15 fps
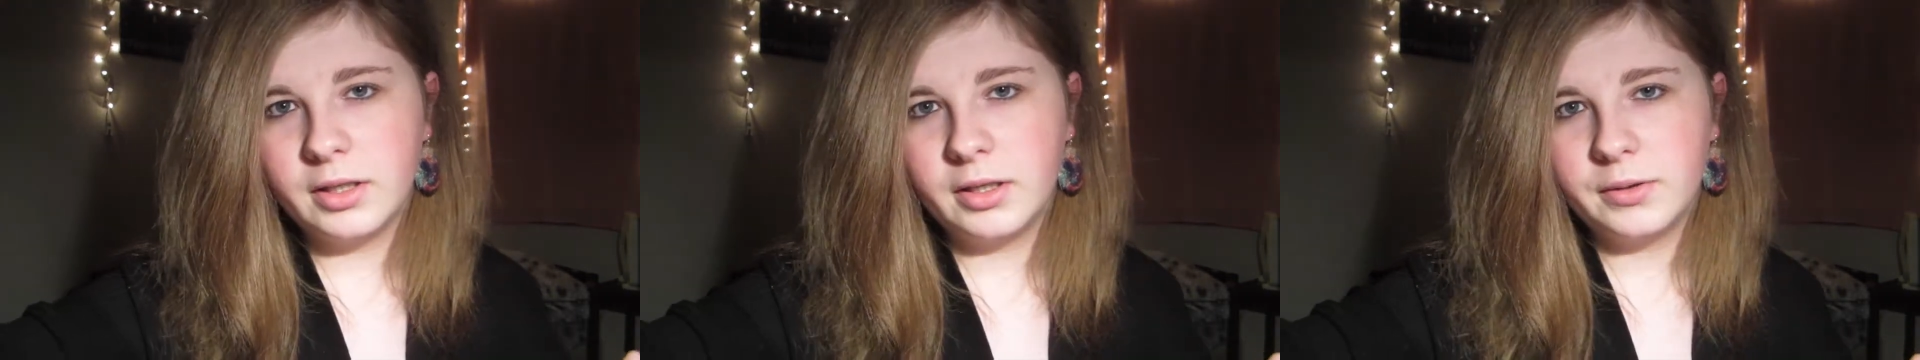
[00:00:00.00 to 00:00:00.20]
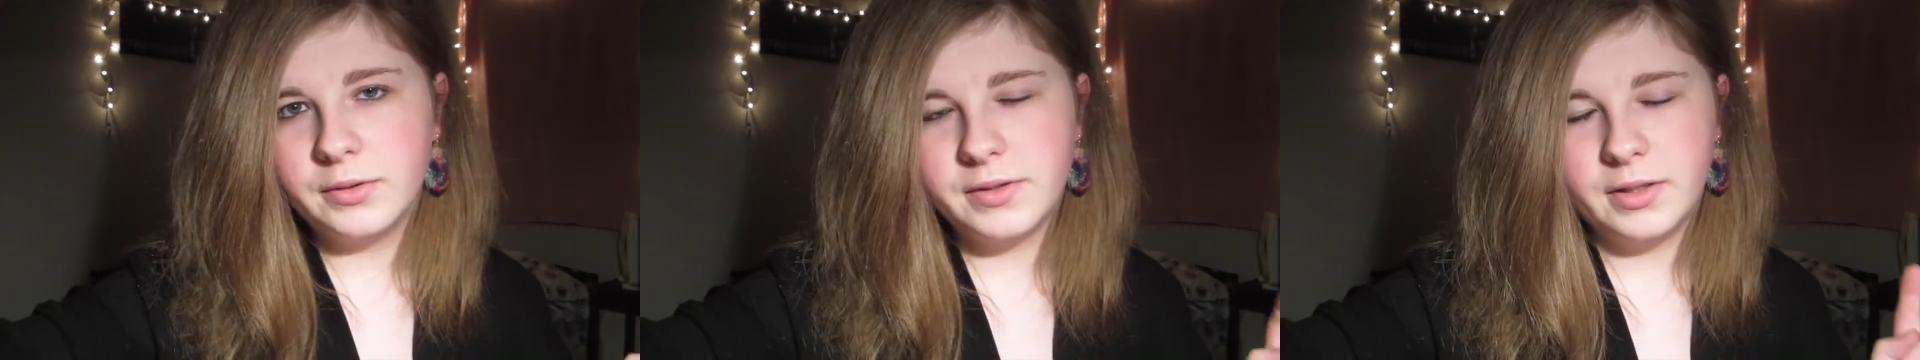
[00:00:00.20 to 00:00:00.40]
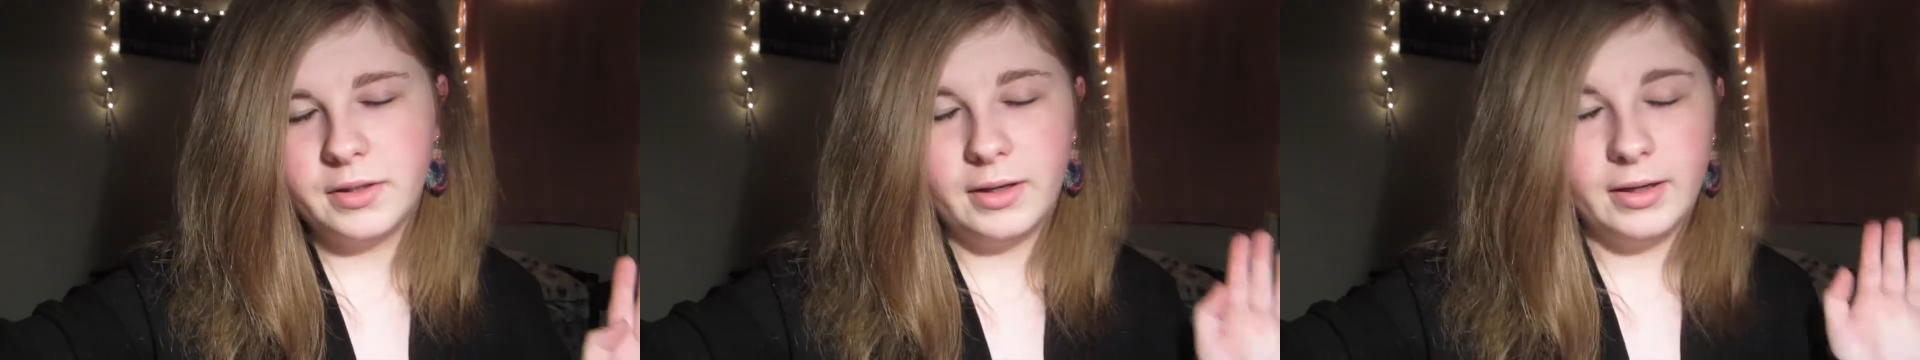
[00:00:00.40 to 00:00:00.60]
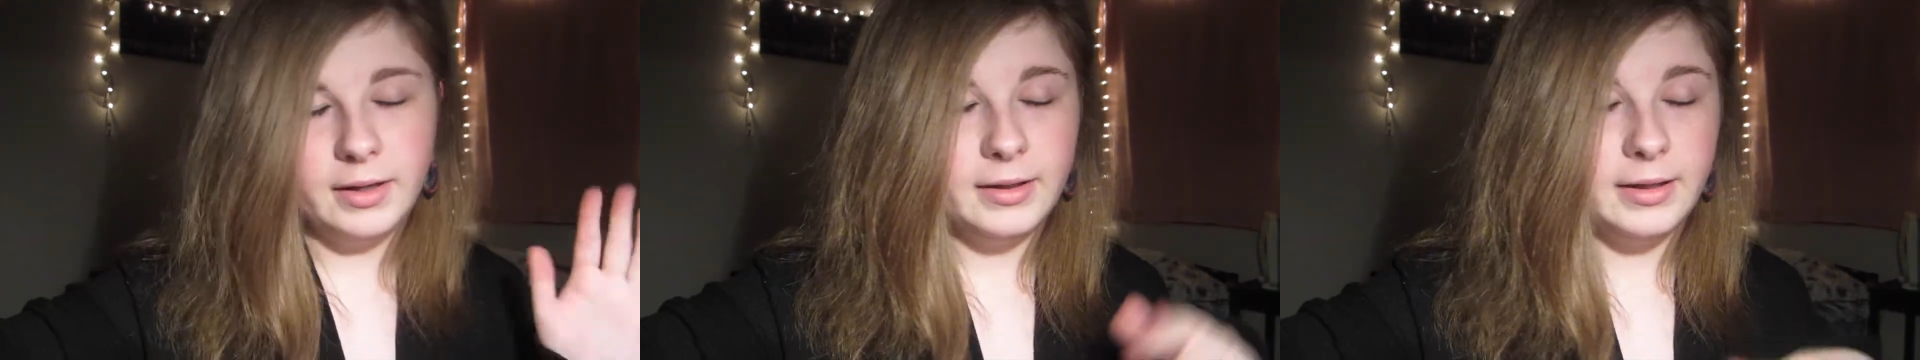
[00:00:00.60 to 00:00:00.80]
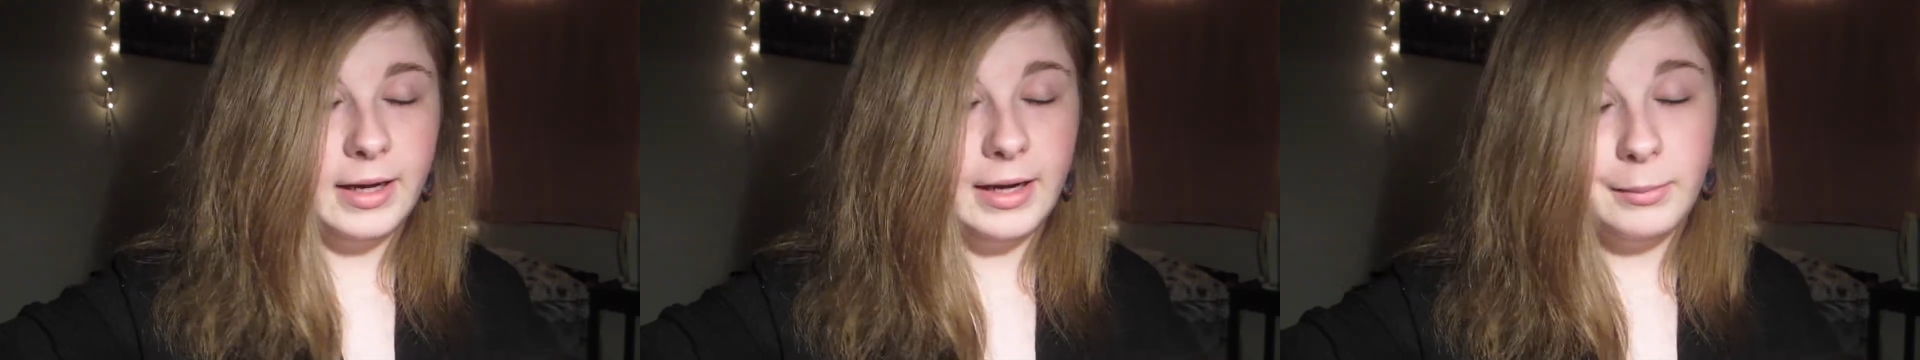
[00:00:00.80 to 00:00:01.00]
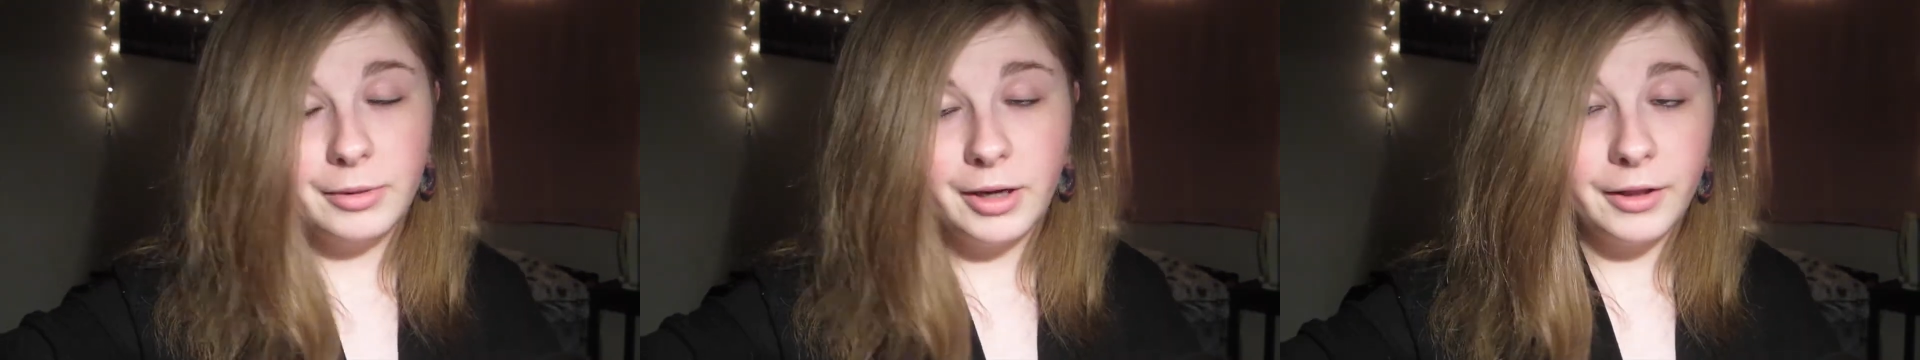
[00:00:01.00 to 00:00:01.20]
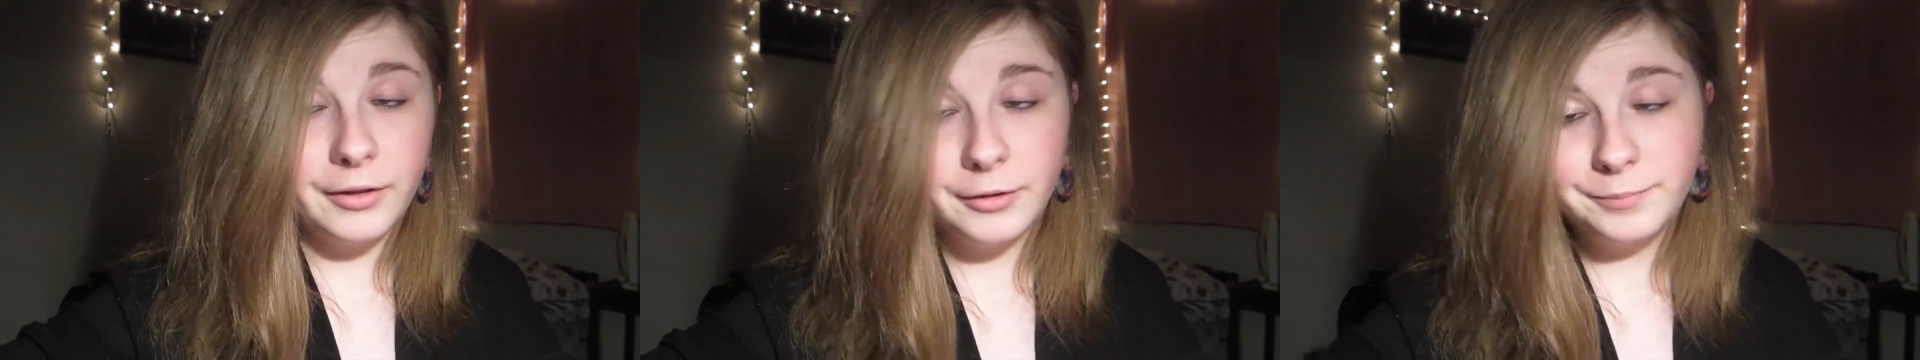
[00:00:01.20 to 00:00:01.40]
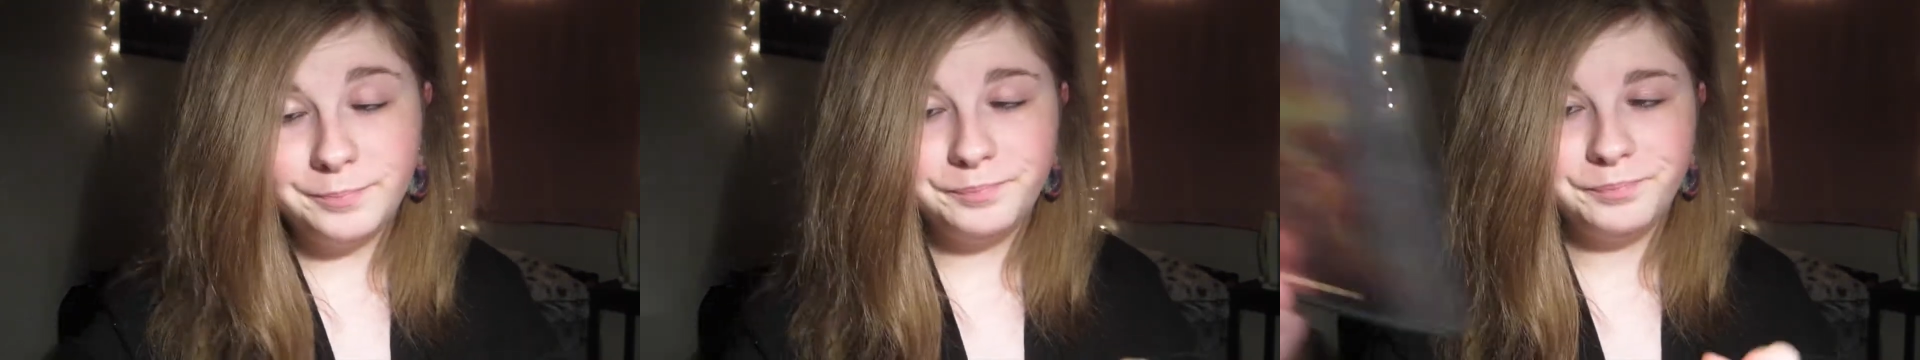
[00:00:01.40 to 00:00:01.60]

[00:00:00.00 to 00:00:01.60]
ago, so I ain't bothered.